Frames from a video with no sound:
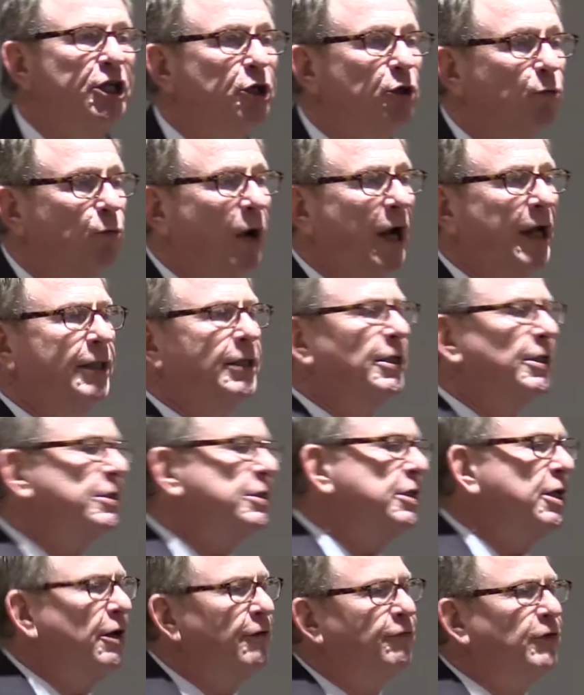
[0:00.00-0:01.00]
you write this
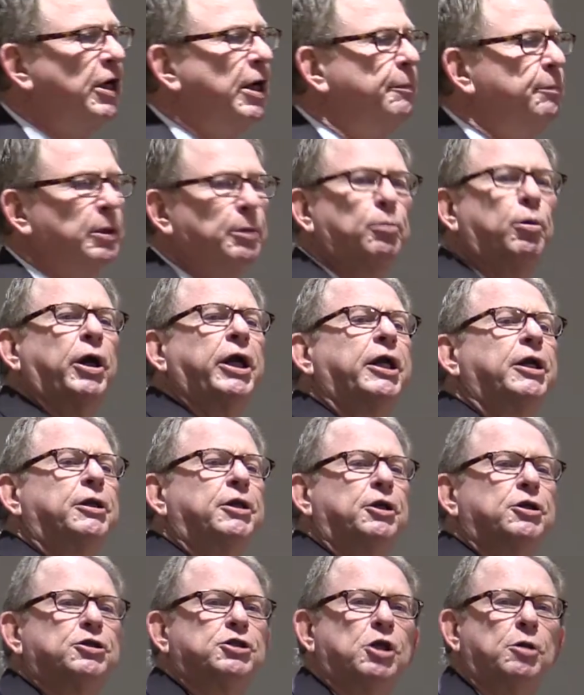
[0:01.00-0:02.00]
stuff up, you bring it to
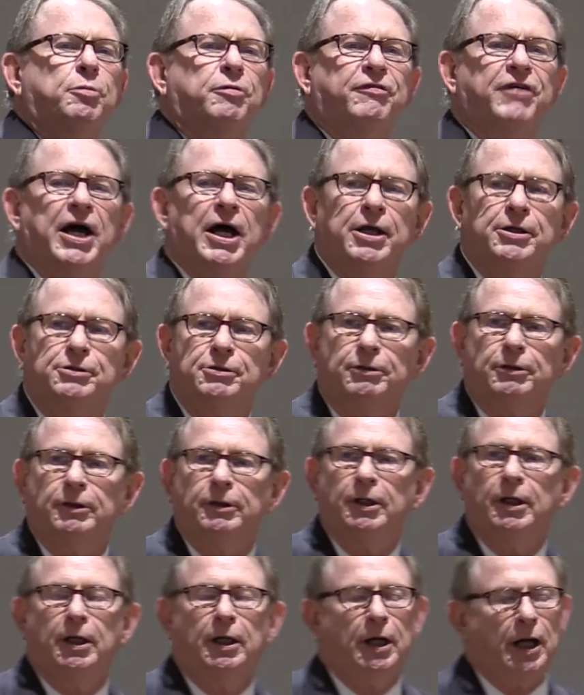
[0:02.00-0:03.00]
your supervisor,
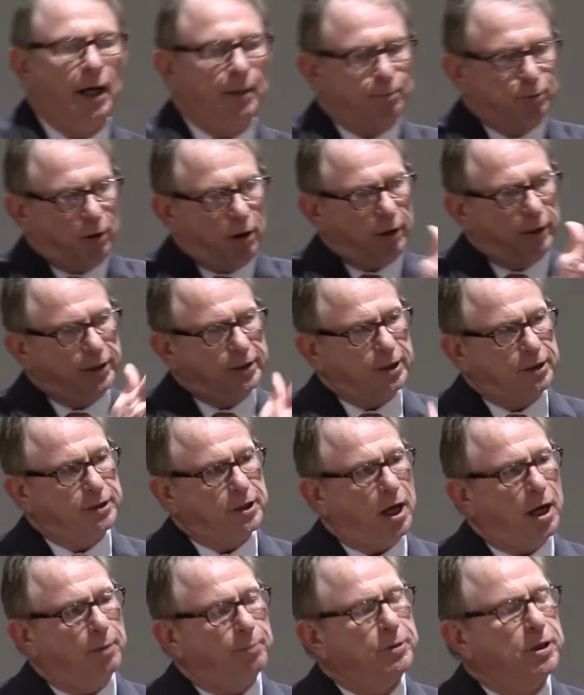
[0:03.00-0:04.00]
and I brought it to
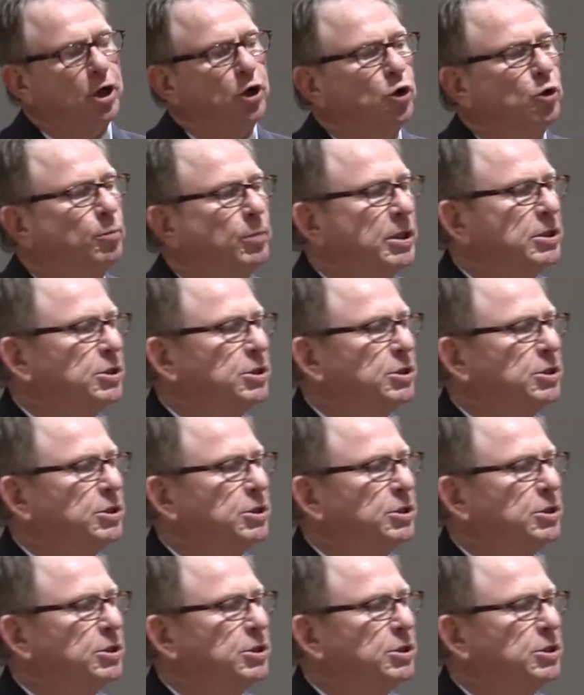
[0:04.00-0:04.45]
Tom Cole, my